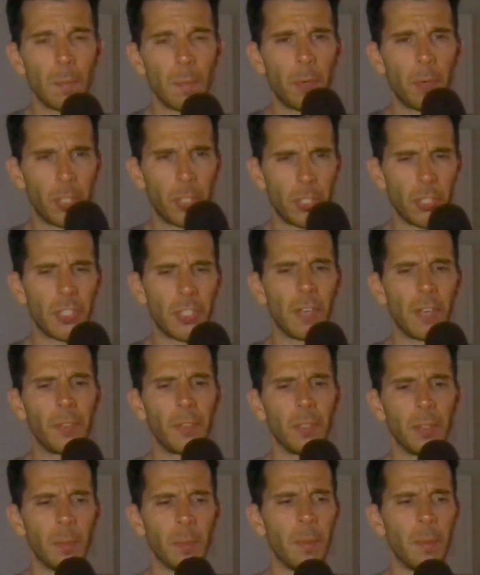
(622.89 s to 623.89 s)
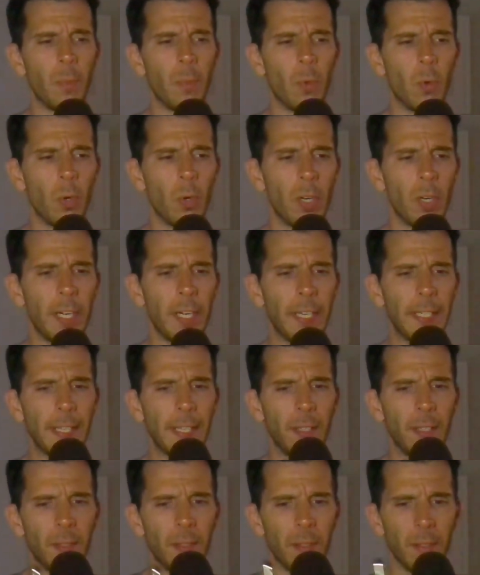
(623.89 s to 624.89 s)
push yourself a little bit more and
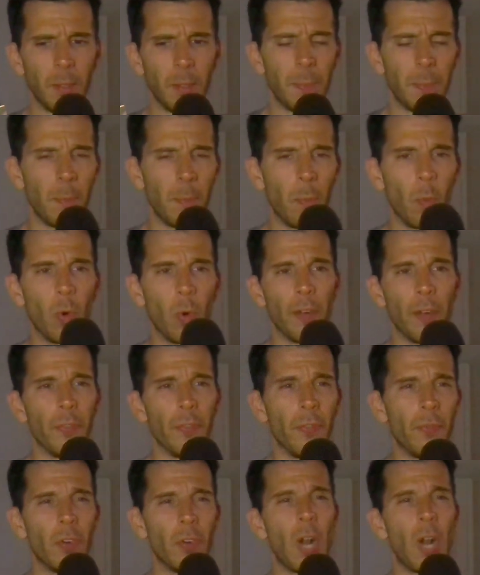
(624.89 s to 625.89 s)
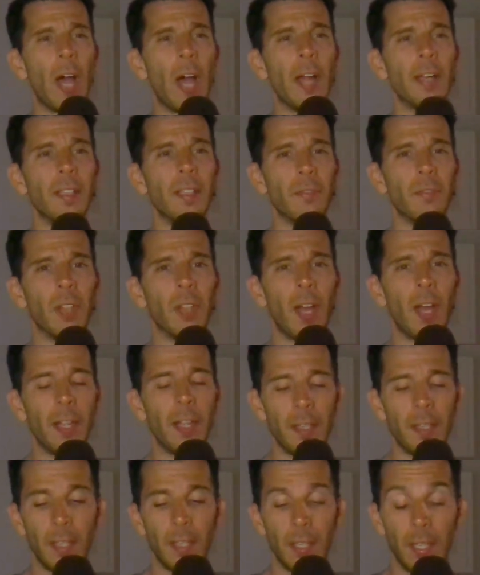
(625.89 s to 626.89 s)
get a little bit more of a variety of line,